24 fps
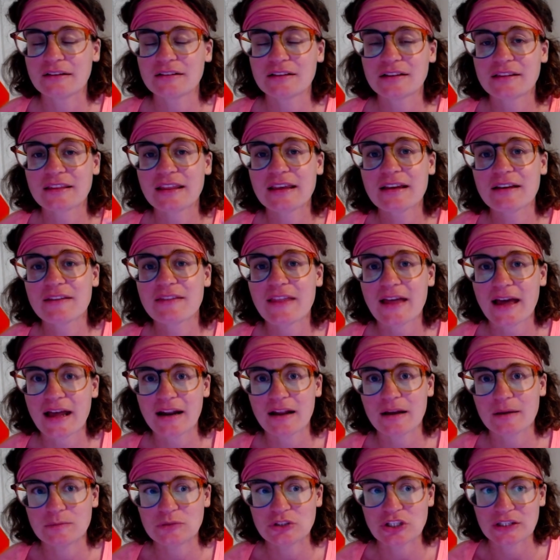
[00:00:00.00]
Think of that
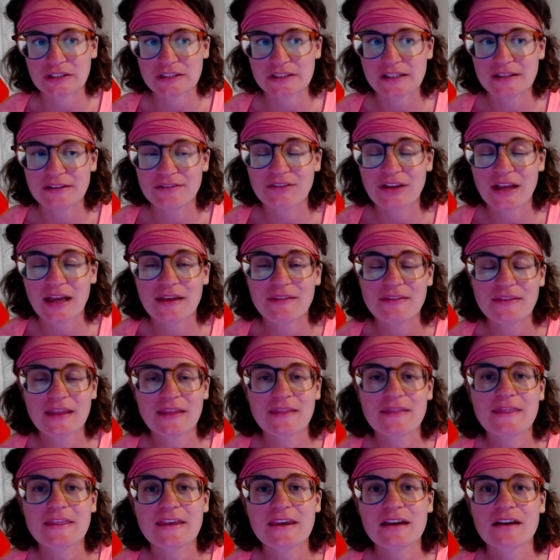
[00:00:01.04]
objective and
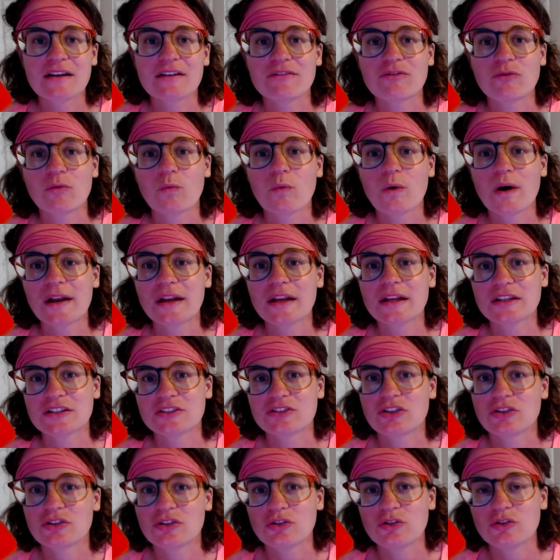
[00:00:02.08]
then think of what is
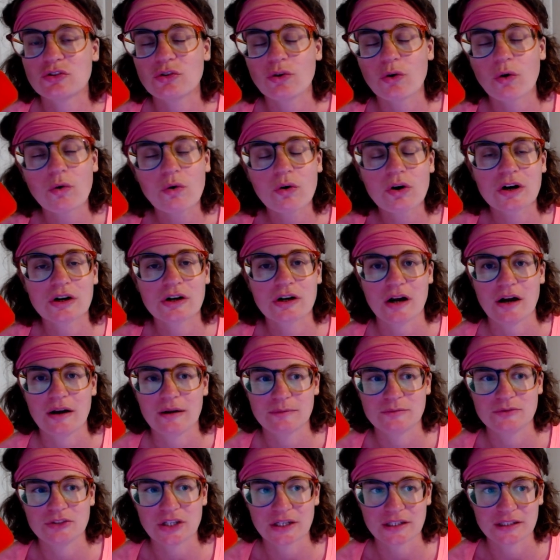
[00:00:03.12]
your
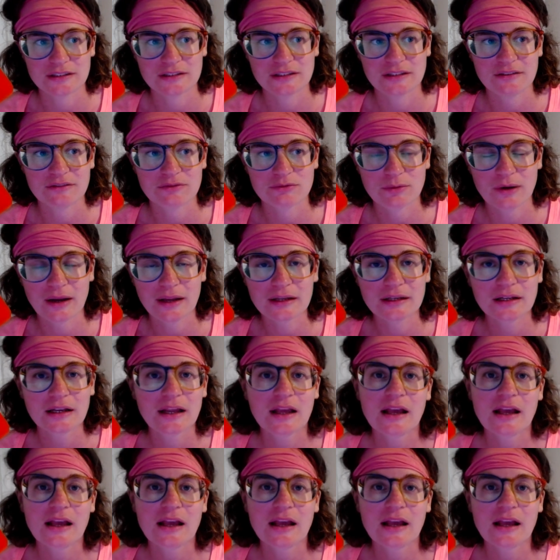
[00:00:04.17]
objective, right?